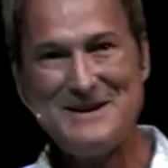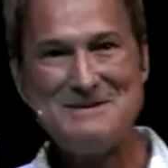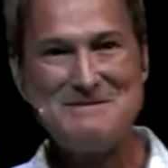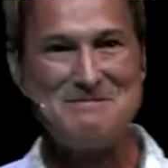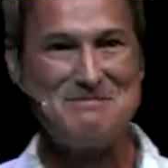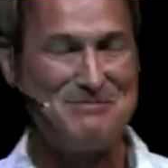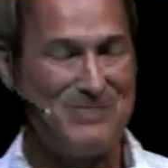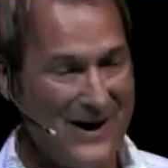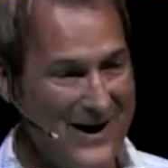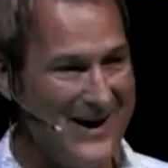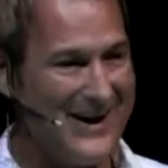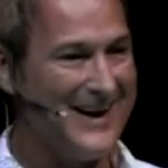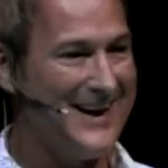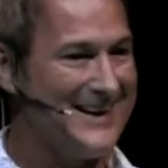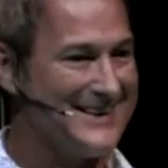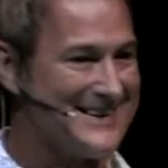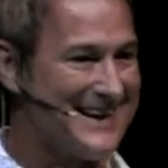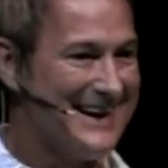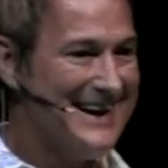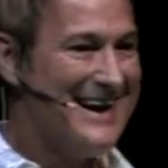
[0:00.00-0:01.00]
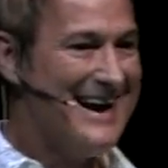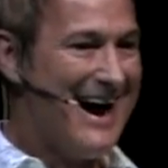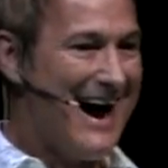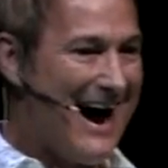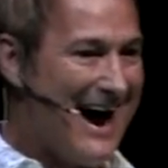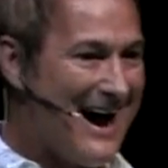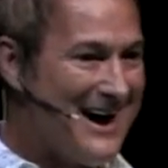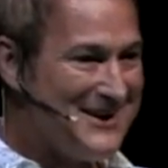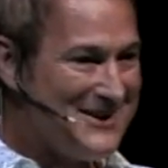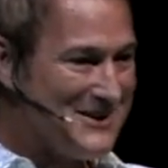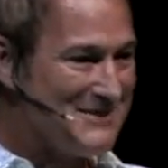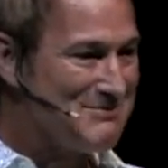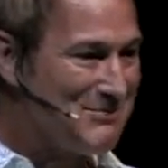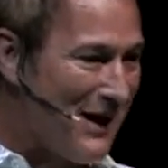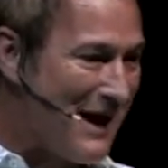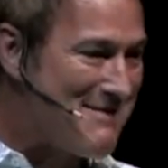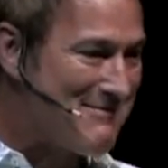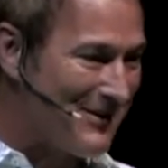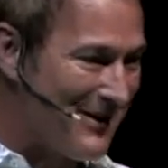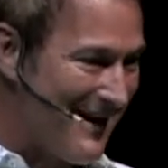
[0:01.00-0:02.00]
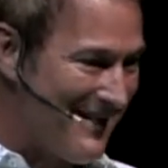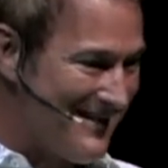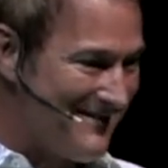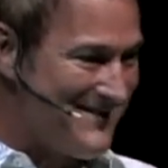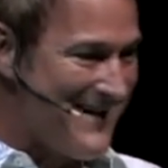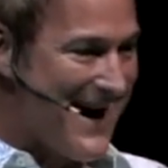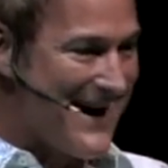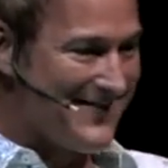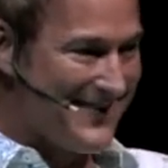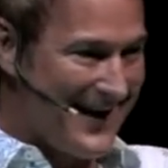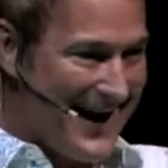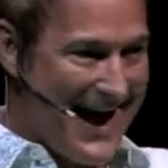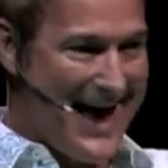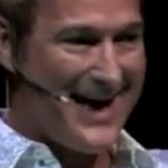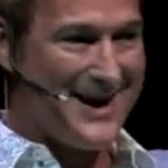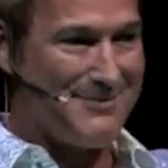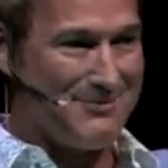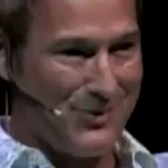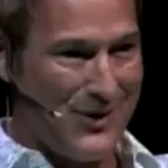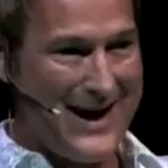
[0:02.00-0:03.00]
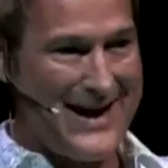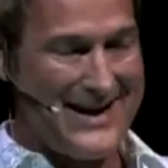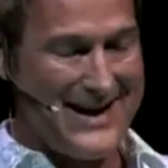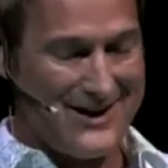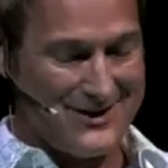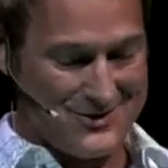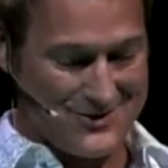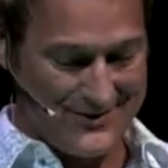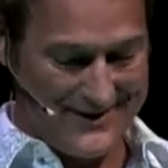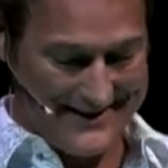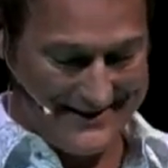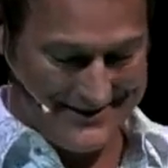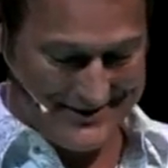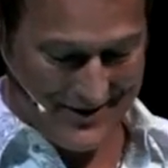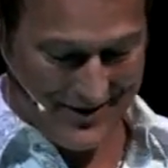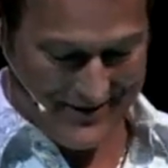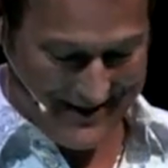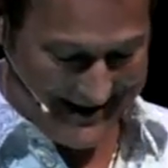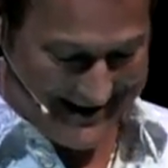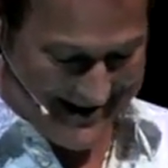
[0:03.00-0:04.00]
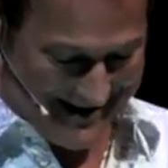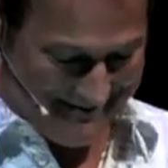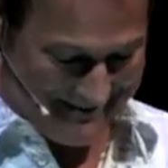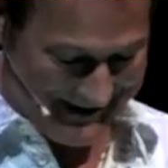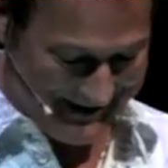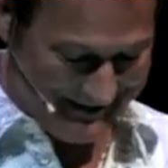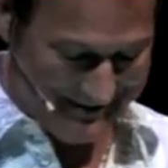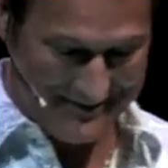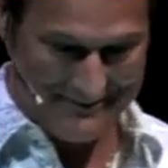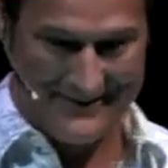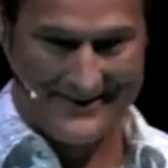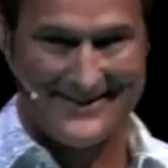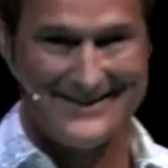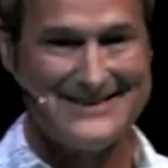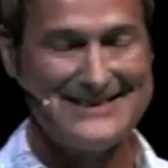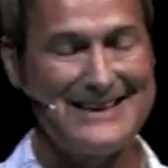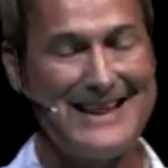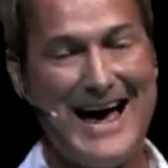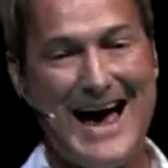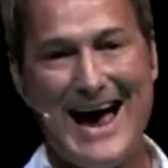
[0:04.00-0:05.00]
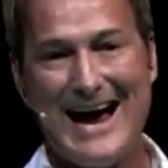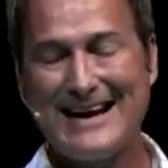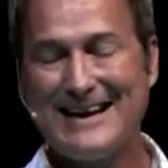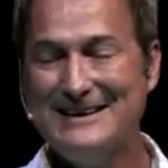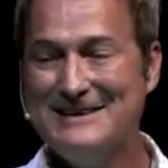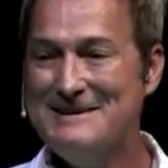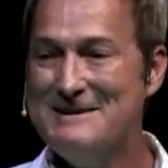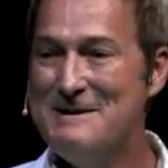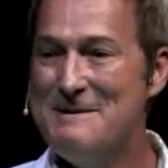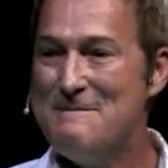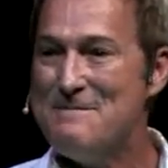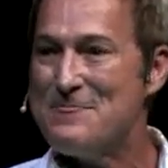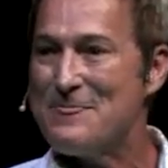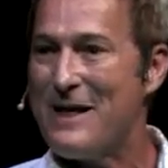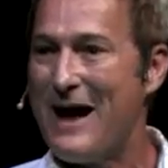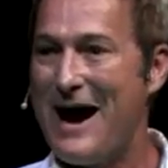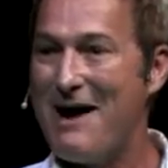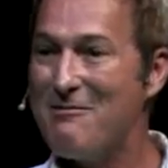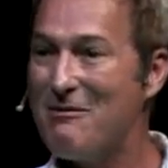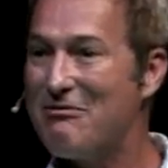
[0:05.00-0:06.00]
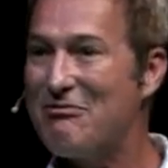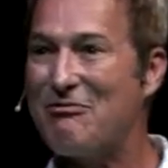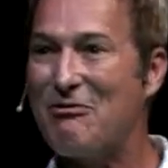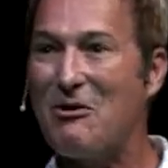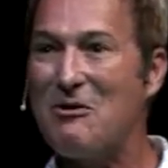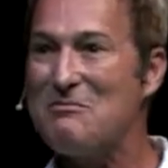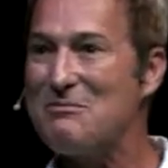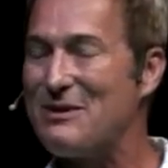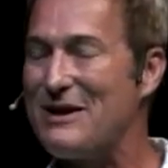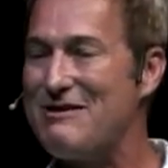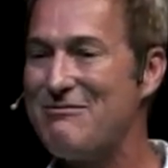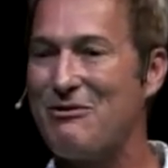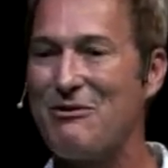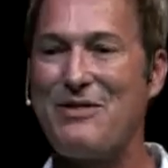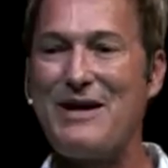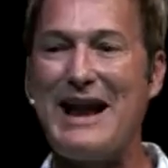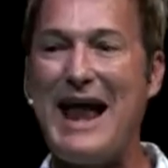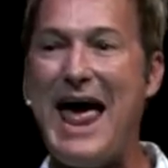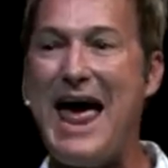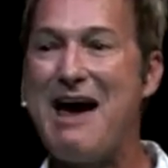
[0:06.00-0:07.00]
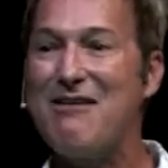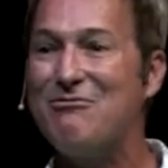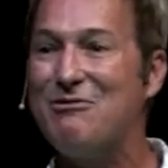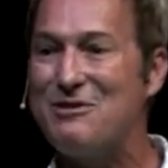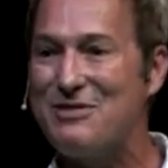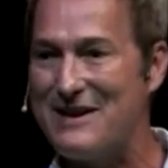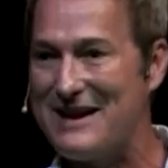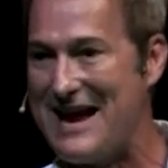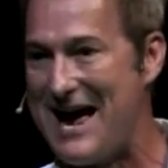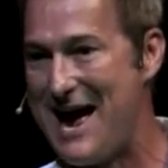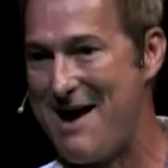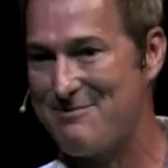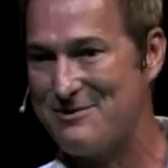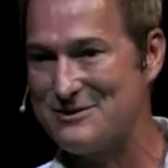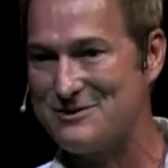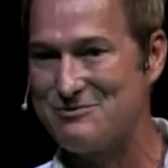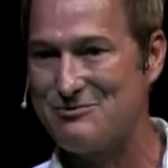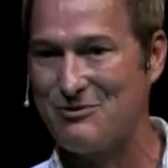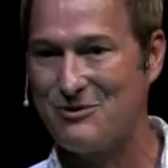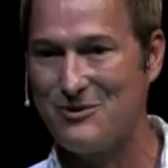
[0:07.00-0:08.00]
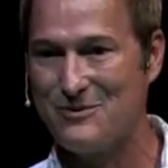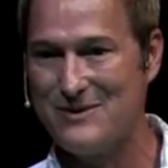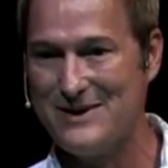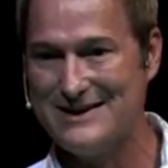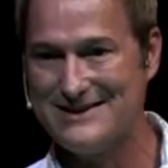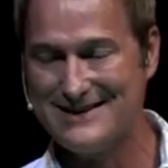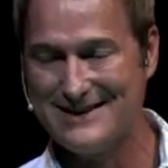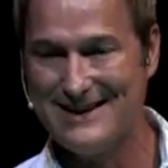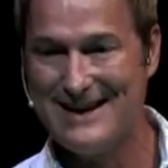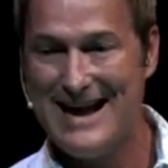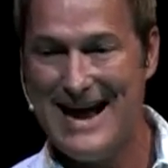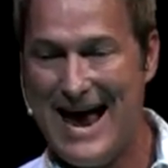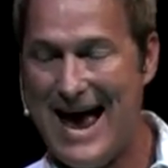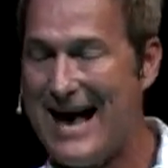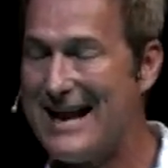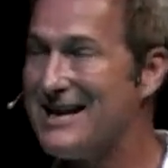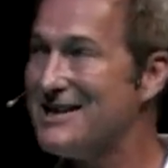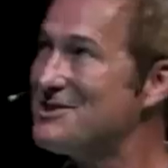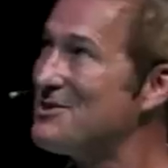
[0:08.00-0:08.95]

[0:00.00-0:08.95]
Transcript: But I could blame it on the fact that I had a brain injury, so they cut me a little bit of slack. I'm a firm believer that everything happens for a reason, and as a